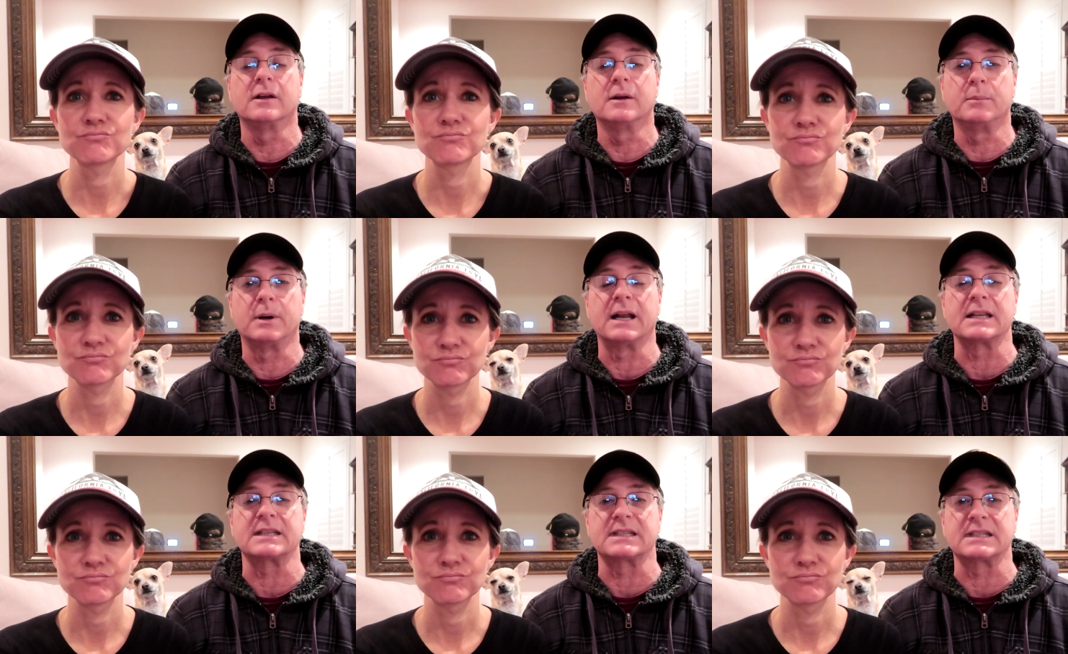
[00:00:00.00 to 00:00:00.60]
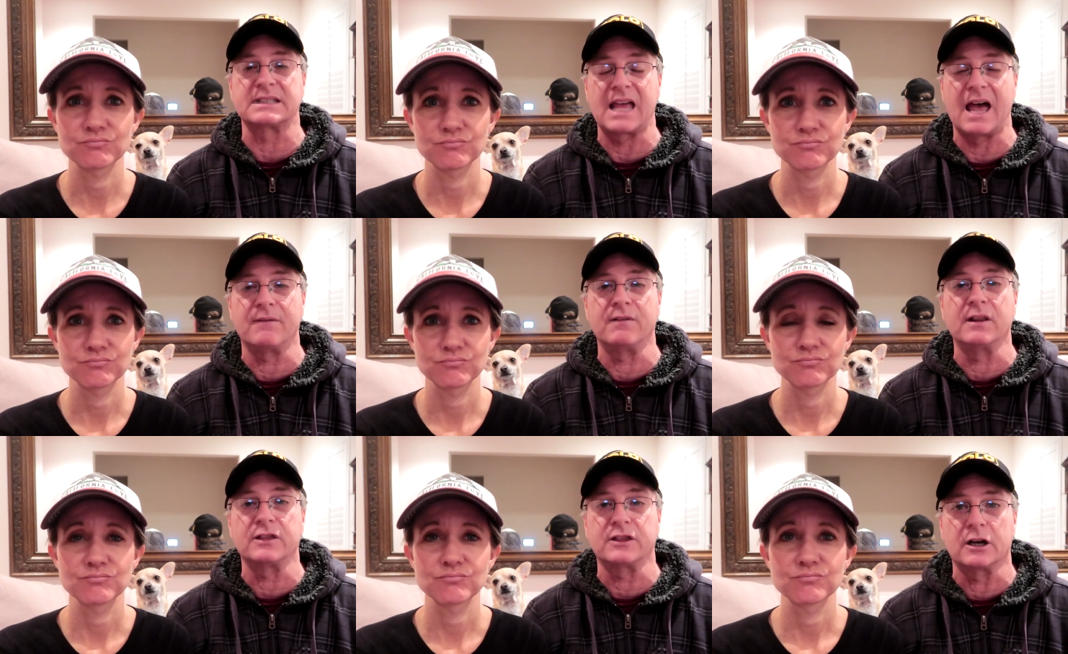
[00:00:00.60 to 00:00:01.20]
Speaker 1: But at
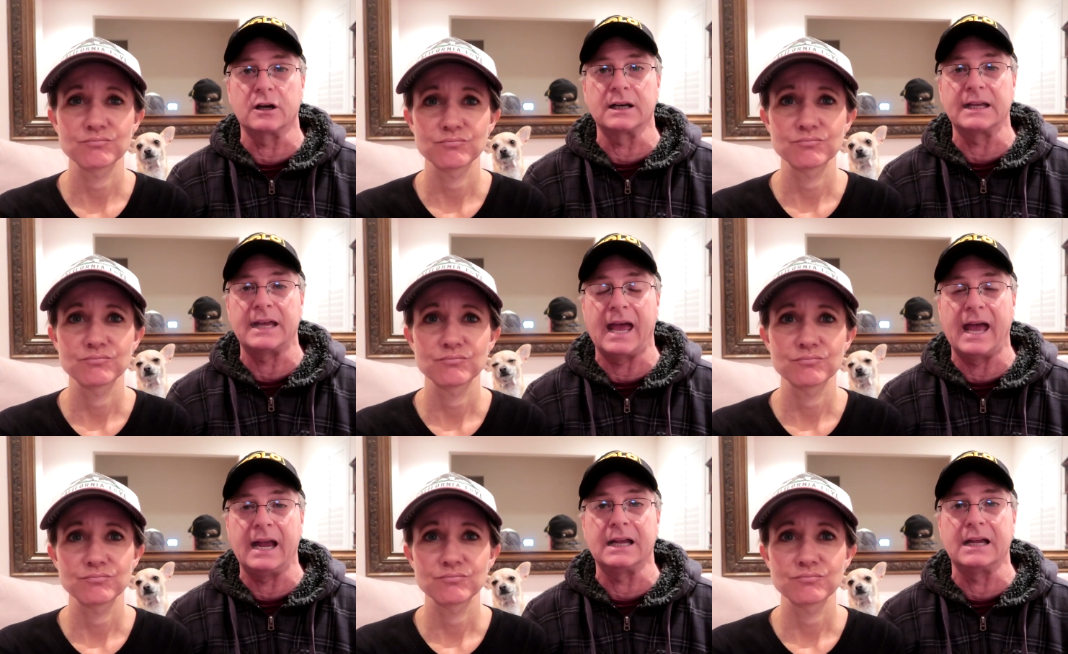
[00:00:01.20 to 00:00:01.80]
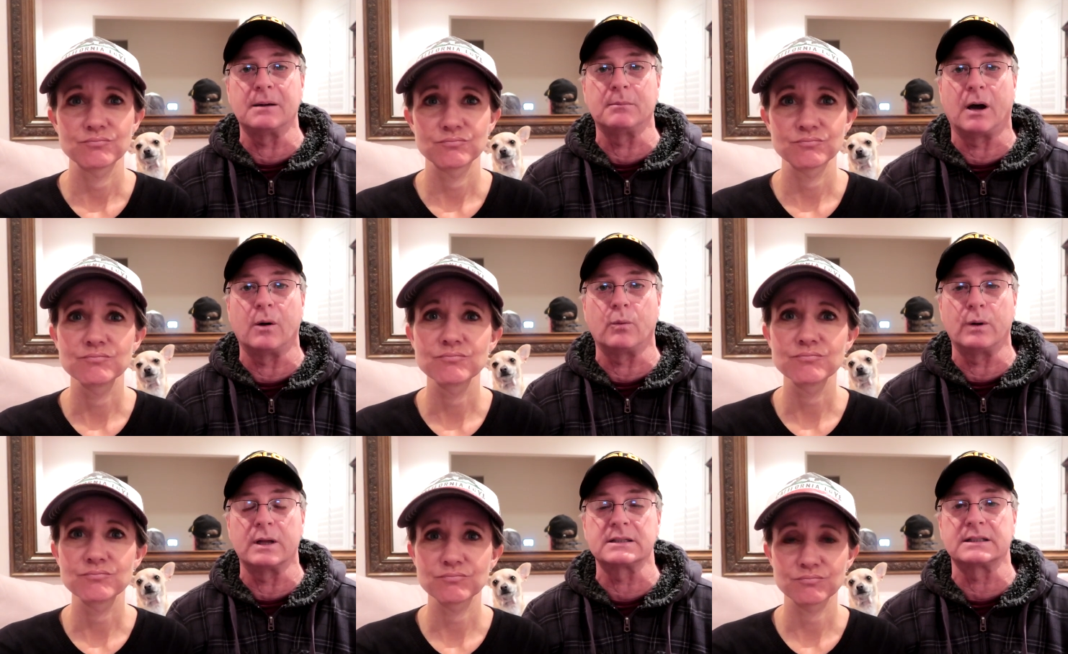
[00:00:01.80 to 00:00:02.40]
7.30 a.m.
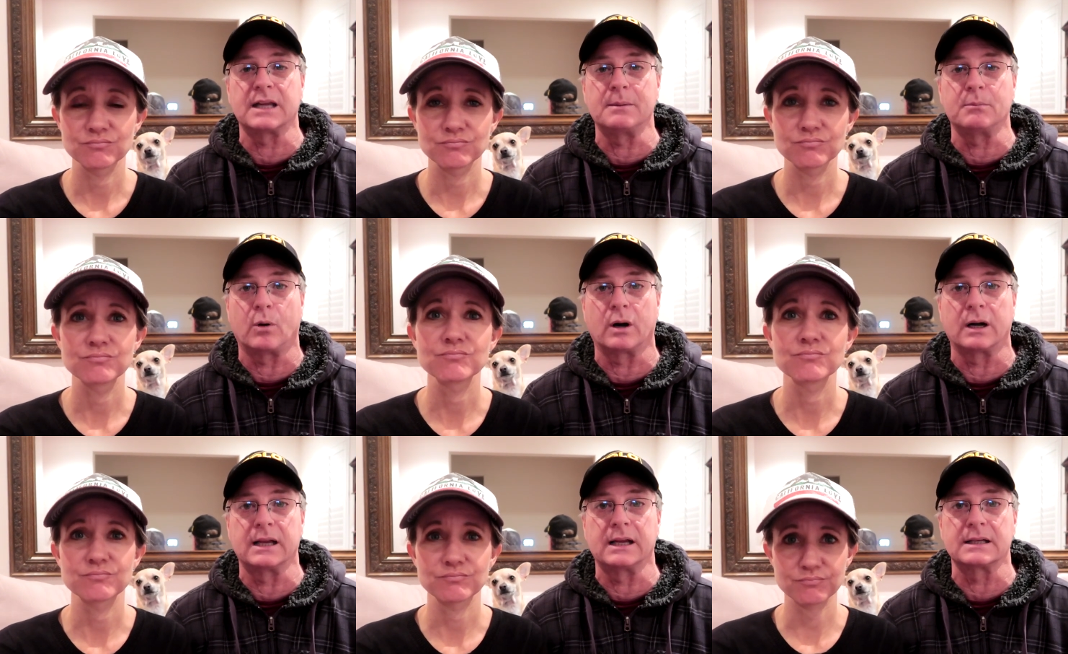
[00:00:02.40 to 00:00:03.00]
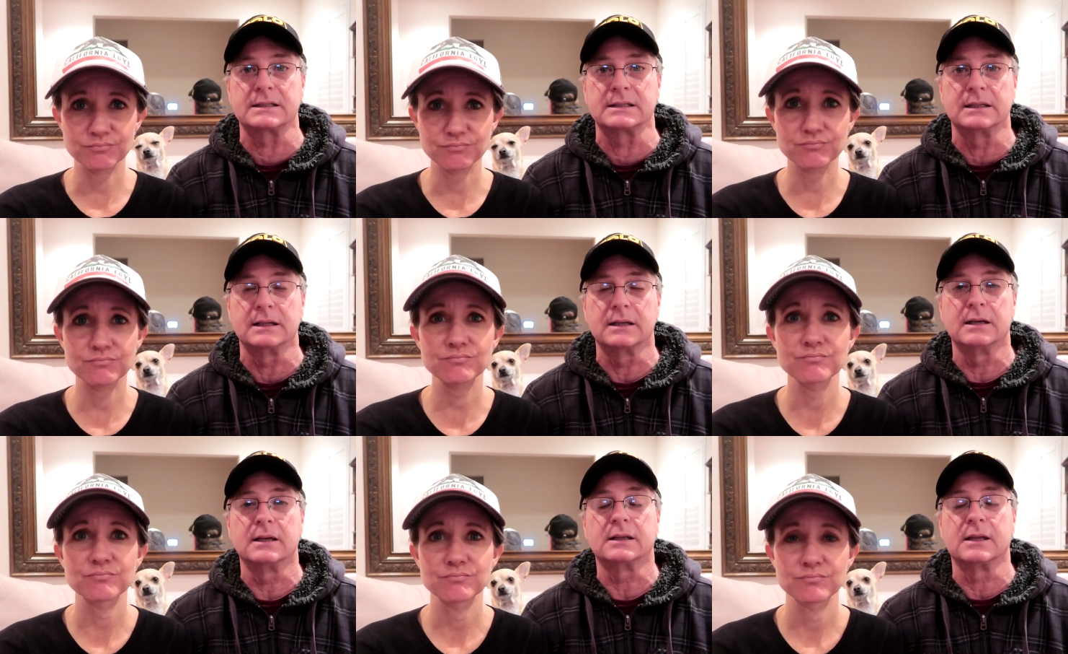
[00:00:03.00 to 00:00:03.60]
on Wednesday mornings, mm
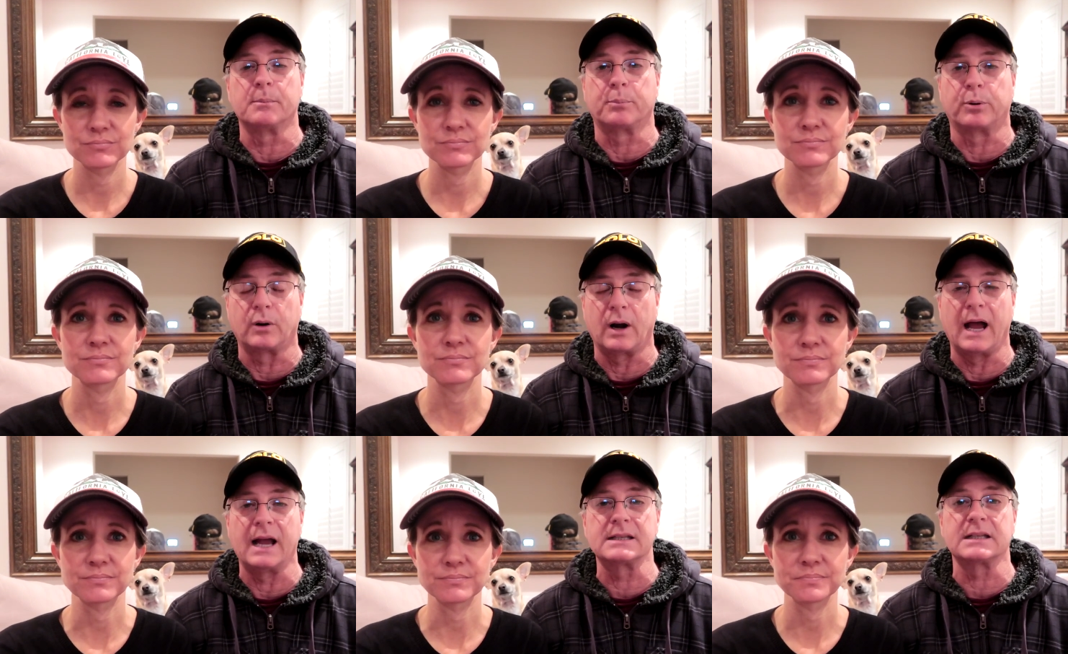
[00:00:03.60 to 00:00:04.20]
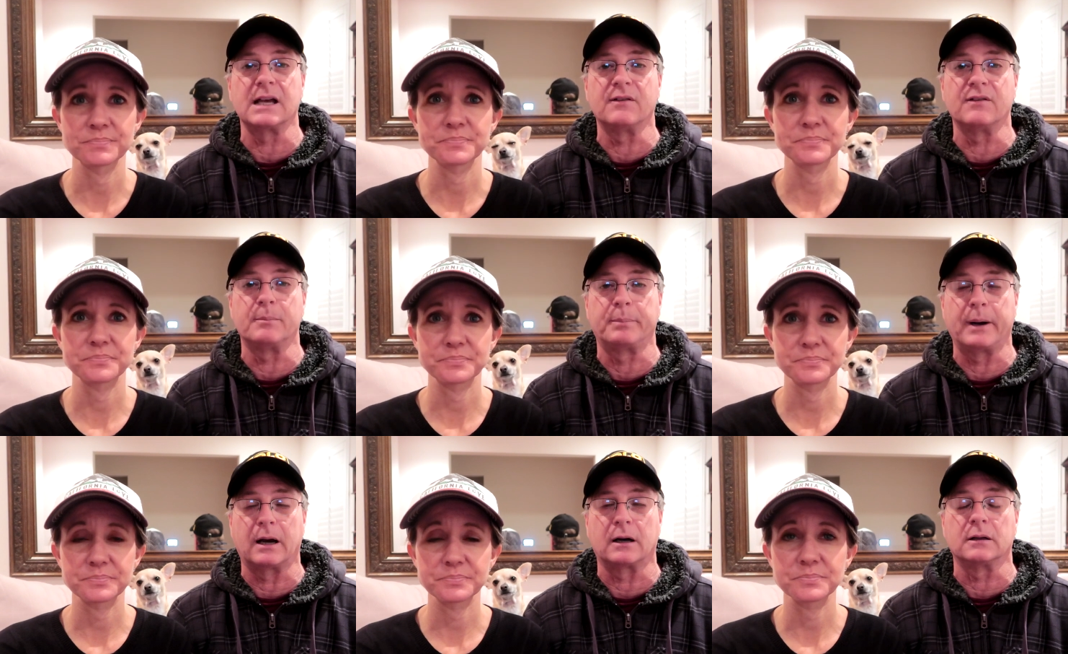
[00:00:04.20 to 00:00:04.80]
-hmm. the price of a
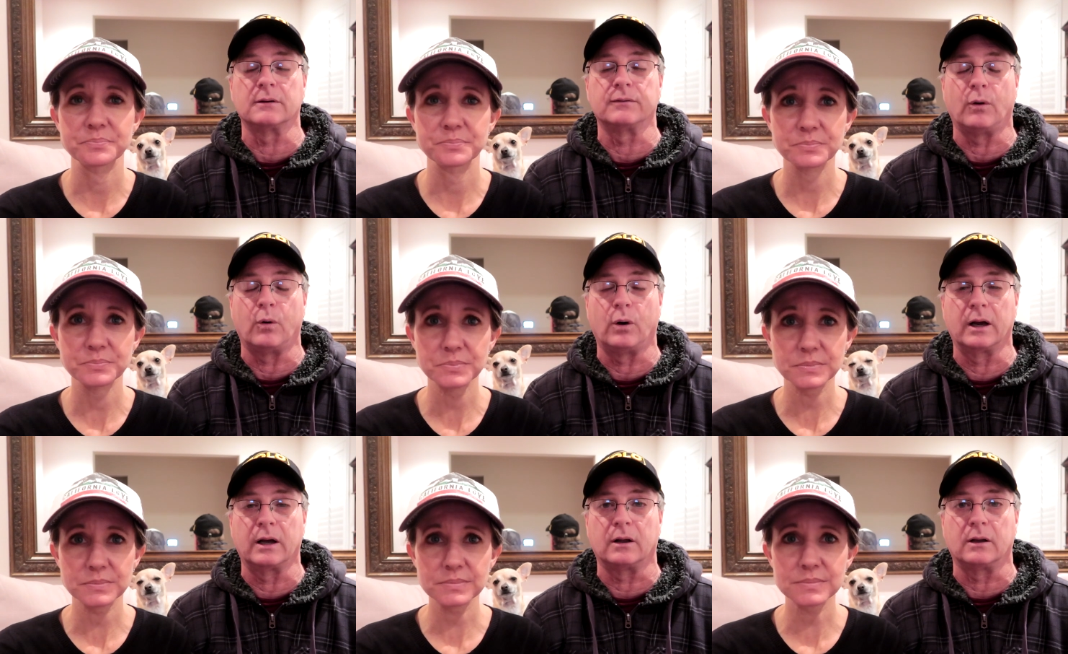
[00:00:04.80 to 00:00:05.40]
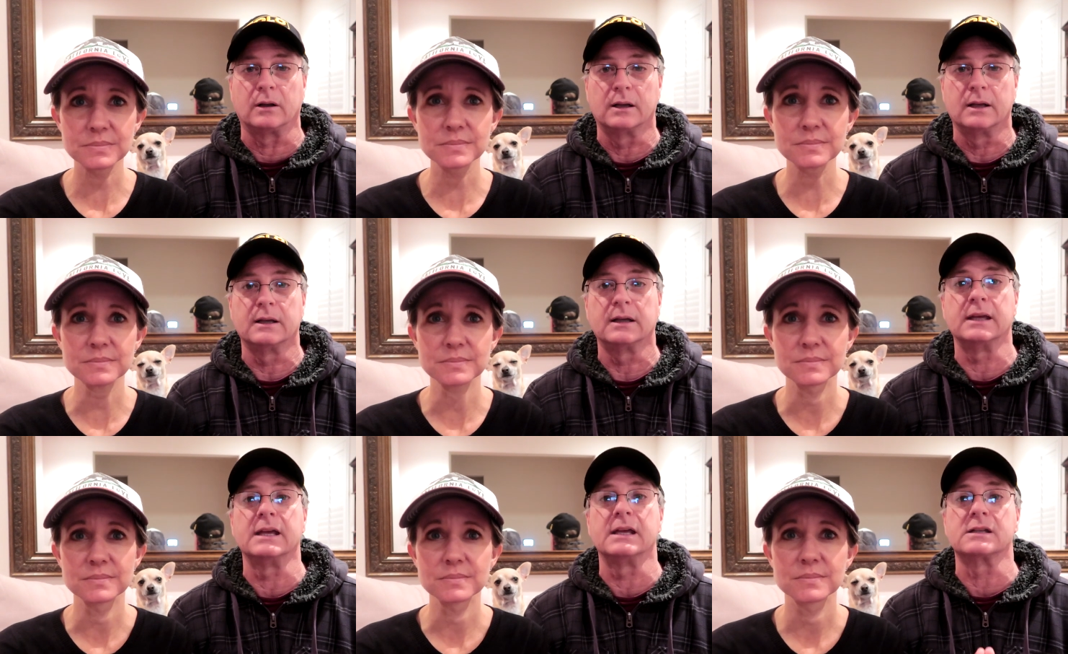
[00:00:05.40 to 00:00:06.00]
barrel of oil
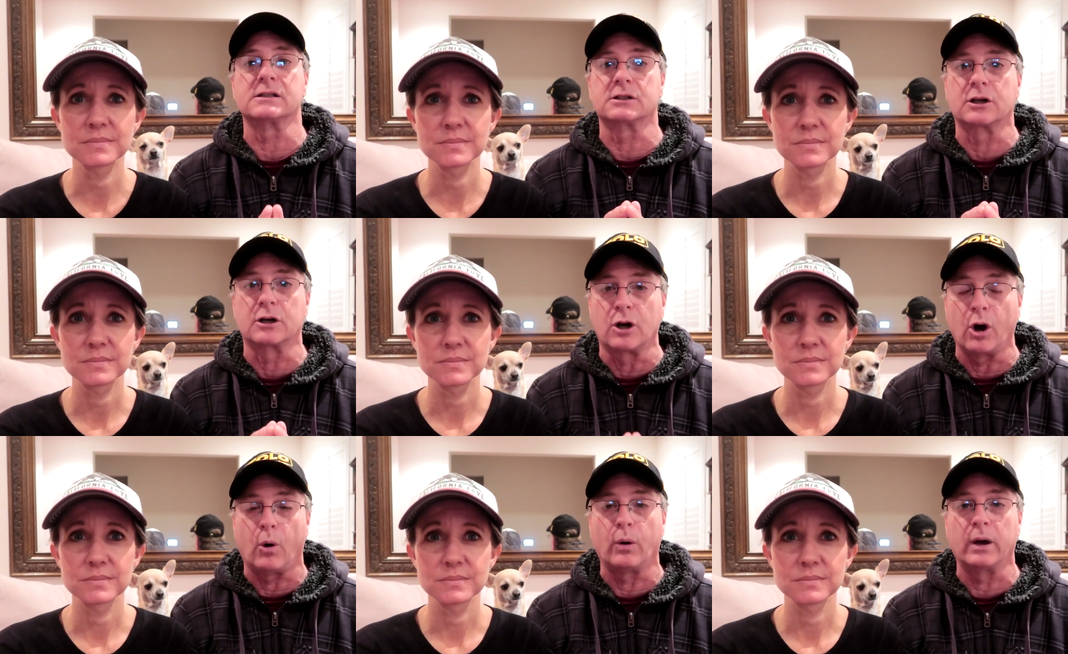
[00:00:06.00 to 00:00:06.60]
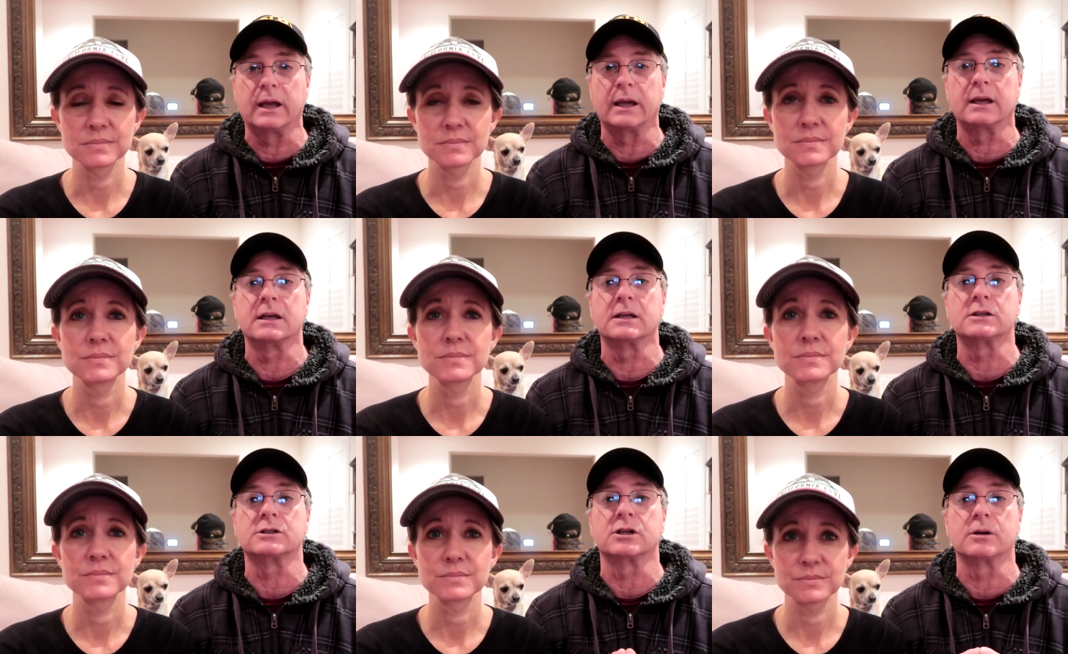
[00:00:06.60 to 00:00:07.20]
is going
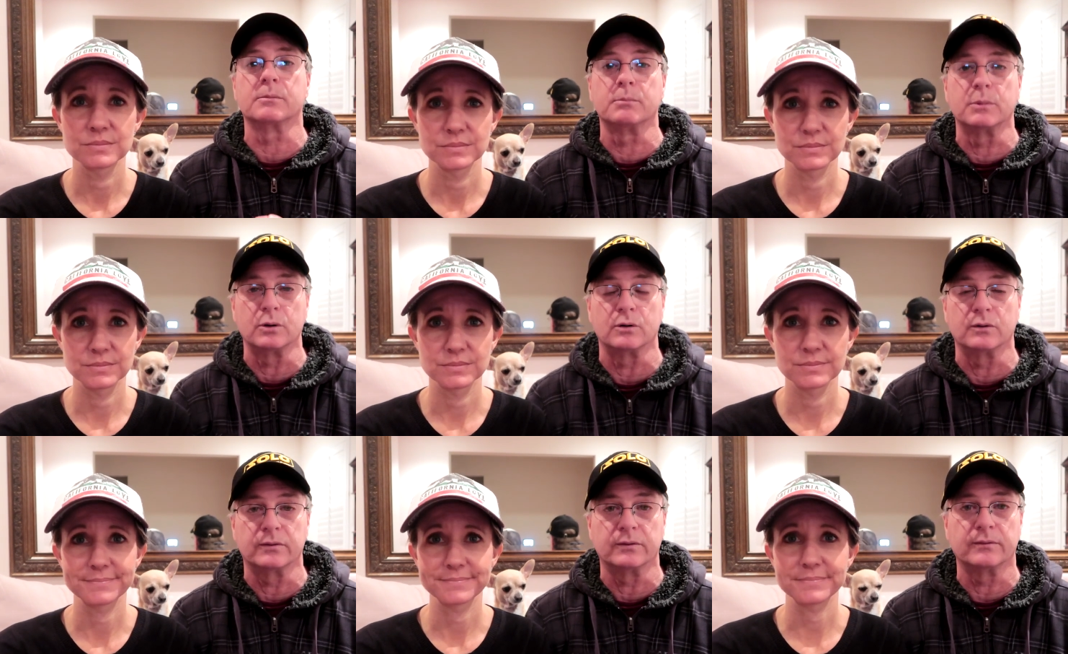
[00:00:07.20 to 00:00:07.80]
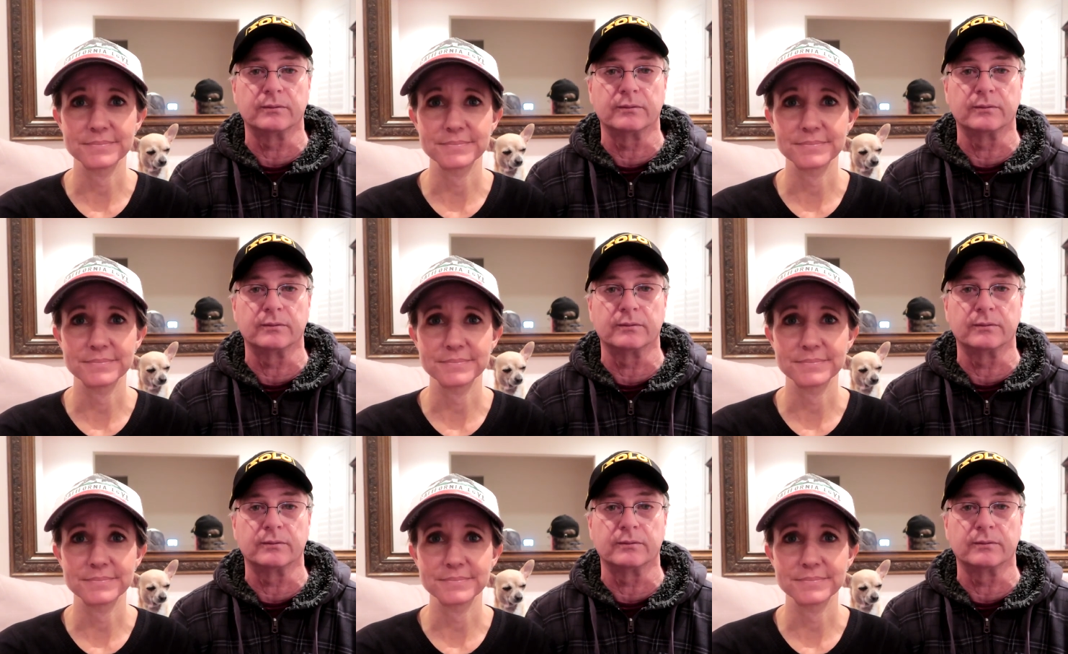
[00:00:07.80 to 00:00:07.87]
to move.